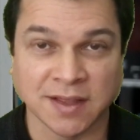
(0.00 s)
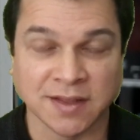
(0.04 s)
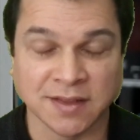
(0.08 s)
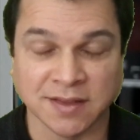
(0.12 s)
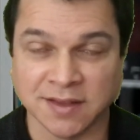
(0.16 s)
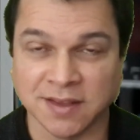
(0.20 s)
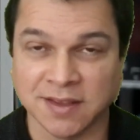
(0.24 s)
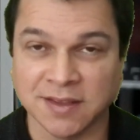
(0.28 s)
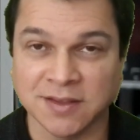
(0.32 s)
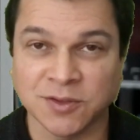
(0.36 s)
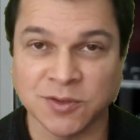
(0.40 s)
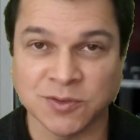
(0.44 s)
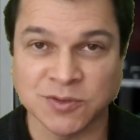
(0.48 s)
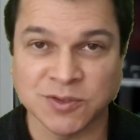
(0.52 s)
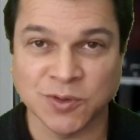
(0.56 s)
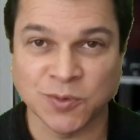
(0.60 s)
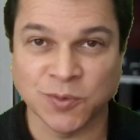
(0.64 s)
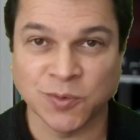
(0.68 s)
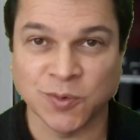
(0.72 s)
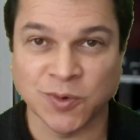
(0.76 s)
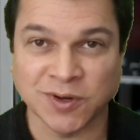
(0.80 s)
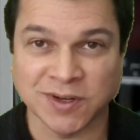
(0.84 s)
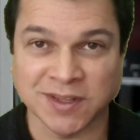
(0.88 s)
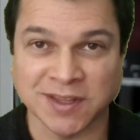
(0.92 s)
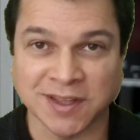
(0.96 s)
And it
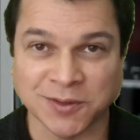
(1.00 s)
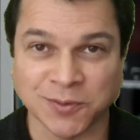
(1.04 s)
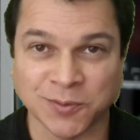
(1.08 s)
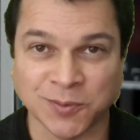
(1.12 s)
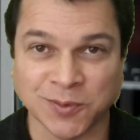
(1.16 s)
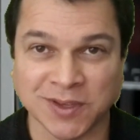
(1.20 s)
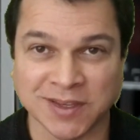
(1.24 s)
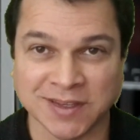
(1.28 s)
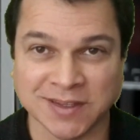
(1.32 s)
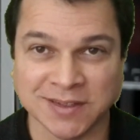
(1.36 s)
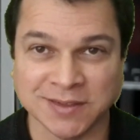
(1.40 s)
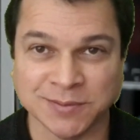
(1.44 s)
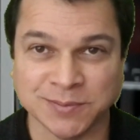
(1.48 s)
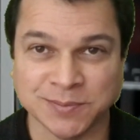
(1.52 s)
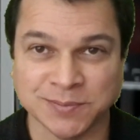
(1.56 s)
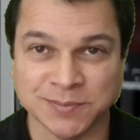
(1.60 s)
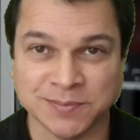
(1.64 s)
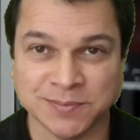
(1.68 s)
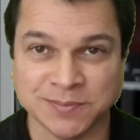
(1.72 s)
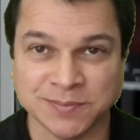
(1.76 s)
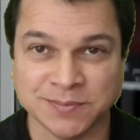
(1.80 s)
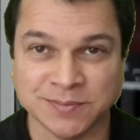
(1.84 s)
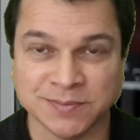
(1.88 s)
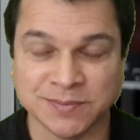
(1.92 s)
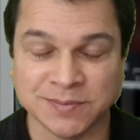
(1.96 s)
doesn't work that way.
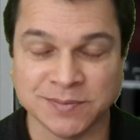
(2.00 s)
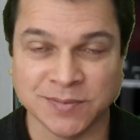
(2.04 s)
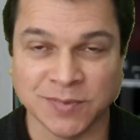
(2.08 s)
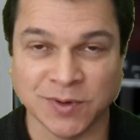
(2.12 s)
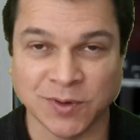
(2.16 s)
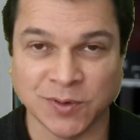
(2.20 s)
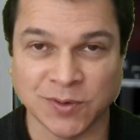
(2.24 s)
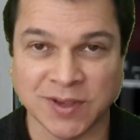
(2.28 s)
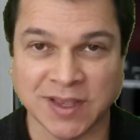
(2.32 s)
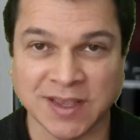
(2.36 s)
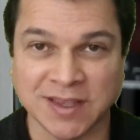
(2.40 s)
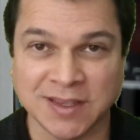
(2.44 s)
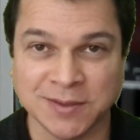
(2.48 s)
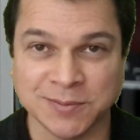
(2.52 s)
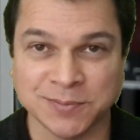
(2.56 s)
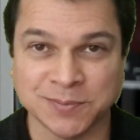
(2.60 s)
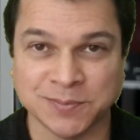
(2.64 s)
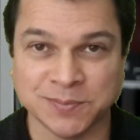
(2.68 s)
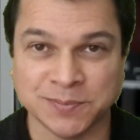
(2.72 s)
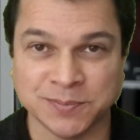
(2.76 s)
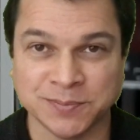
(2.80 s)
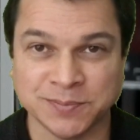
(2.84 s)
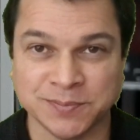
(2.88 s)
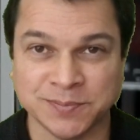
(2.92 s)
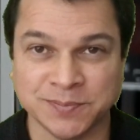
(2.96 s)
Okay?
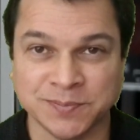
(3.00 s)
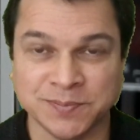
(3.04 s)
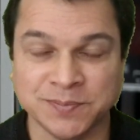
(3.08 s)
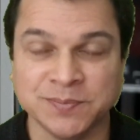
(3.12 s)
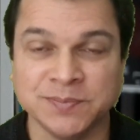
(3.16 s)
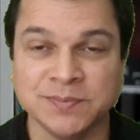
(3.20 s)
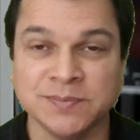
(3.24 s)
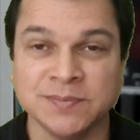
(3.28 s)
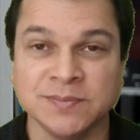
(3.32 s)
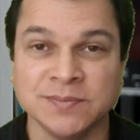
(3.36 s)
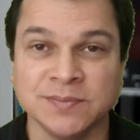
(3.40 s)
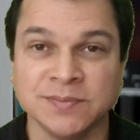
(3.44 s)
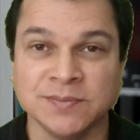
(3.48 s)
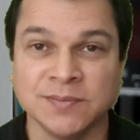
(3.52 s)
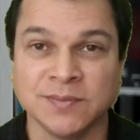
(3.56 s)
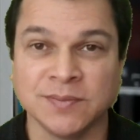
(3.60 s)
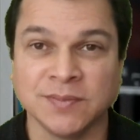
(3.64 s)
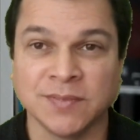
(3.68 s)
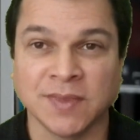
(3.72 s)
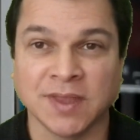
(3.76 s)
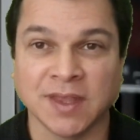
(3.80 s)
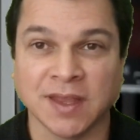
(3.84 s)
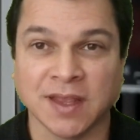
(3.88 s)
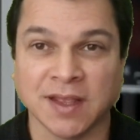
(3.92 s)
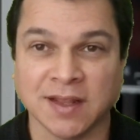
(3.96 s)

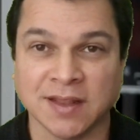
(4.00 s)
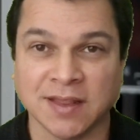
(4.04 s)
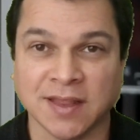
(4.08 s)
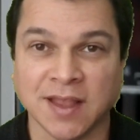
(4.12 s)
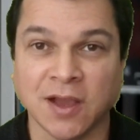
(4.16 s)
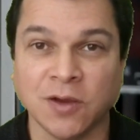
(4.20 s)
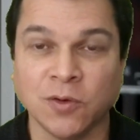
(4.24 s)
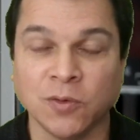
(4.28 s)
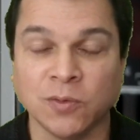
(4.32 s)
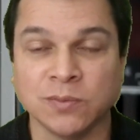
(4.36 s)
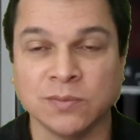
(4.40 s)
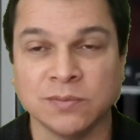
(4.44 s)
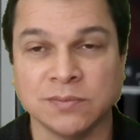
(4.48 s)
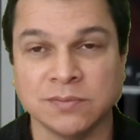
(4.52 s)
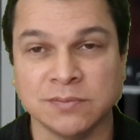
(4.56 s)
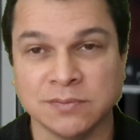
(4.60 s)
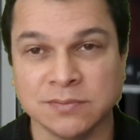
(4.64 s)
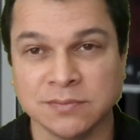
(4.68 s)
Now,